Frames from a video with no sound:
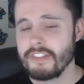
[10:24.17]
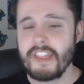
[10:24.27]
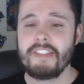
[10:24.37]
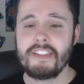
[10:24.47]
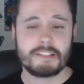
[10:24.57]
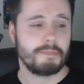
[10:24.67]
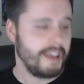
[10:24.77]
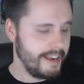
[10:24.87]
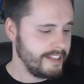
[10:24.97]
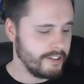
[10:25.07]
Then there's
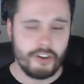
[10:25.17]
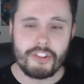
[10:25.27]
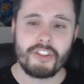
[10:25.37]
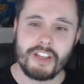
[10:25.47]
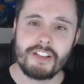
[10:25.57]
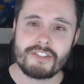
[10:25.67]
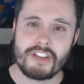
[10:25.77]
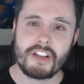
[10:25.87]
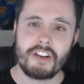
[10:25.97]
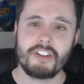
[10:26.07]
planning other things that
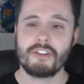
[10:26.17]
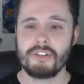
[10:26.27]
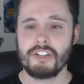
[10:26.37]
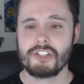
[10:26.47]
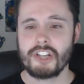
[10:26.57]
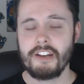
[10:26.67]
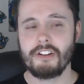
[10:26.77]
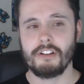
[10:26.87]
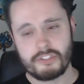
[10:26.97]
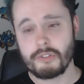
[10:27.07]
you're going to do on your
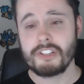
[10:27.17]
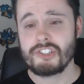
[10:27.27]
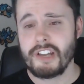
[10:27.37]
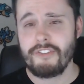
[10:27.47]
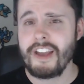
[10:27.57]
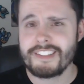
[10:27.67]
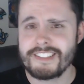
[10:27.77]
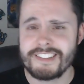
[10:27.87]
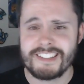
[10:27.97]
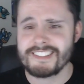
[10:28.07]
channel, doing
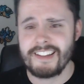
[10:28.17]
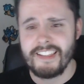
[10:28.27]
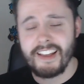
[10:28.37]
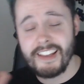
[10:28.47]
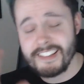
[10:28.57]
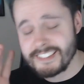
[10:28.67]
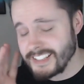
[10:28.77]
GFX and things like that.